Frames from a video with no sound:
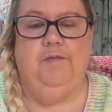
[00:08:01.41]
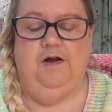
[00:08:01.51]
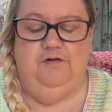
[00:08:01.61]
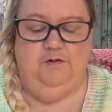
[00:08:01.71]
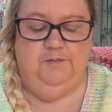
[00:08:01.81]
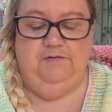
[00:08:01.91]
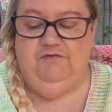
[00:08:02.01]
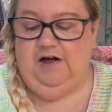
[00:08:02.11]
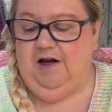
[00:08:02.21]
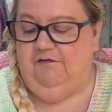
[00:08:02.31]
I thought it'd be
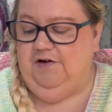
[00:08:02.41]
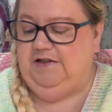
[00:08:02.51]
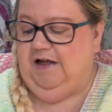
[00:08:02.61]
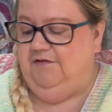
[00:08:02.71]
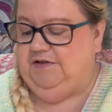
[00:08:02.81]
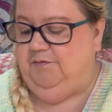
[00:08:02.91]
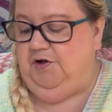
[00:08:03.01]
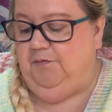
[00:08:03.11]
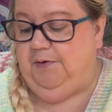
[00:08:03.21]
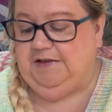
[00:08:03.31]
really lovely to have some
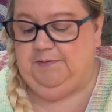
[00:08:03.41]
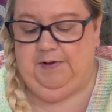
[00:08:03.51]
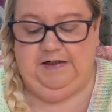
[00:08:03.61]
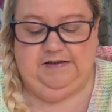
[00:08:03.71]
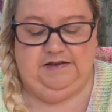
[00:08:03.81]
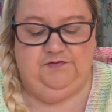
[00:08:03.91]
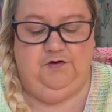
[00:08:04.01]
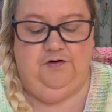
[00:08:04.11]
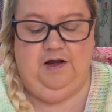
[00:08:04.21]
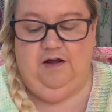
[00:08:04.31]
new bits and pieces
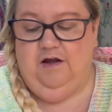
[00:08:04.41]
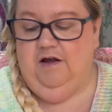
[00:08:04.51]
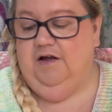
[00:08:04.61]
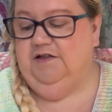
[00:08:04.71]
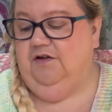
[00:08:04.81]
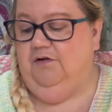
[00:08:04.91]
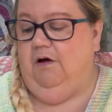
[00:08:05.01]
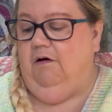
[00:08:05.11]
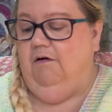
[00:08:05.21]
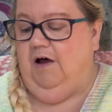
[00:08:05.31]
for it. So I thought,
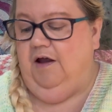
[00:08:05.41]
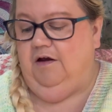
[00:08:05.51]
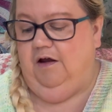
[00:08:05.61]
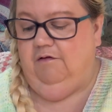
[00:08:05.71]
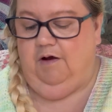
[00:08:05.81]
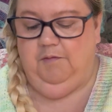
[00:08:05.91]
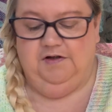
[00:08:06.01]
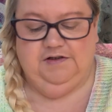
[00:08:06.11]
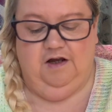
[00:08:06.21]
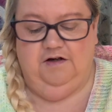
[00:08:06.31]
oh, I know, I'm
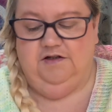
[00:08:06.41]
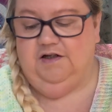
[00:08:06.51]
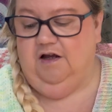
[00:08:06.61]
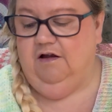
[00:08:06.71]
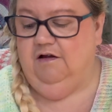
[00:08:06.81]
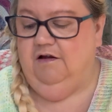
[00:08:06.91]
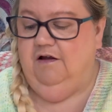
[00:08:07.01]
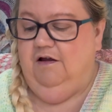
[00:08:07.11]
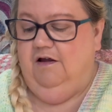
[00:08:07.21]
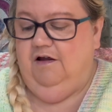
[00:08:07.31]
just going to,
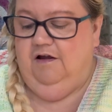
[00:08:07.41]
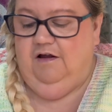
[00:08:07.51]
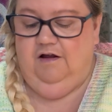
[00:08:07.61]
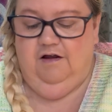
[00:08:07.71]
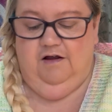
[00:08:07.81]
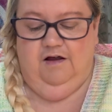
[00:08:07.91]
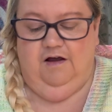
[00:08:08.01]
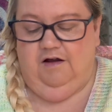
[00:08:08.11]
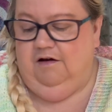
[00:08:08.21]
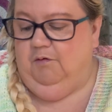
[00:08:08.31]

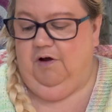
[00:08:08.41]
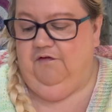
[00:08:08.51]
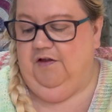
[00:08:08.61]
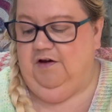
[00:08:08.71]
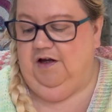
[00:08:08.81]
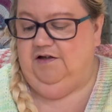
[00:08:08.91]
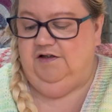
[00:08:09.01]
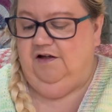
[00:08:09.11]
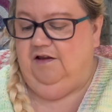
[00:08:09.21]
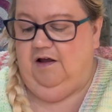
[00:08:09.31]
I don't know why I felt the need to
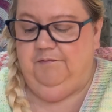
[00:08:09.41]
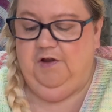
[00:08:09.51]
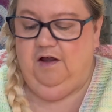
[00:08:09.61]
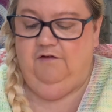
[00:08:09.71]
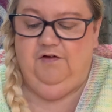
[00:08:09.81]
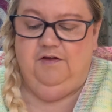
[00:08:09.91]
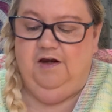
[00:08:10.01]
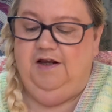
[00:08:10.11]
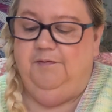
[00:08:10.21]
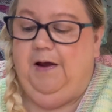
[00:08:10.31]
do that. I felt the
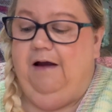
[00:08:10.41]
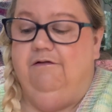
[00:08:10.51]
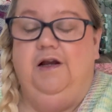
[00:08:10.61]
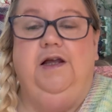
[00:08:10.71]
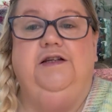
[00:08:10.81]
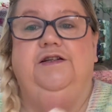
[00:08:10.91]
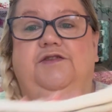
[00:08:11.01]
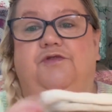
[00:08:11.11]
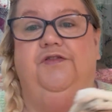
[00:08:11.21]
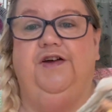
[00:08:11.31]
need apparently to
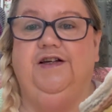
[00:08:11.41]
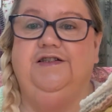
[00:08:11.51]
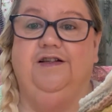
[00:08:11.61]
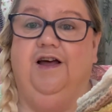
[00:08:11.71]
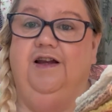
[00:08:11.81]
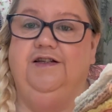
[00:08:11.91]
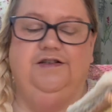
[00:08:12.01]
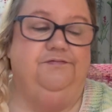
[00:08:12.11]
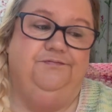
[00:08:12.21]
reverse the colours.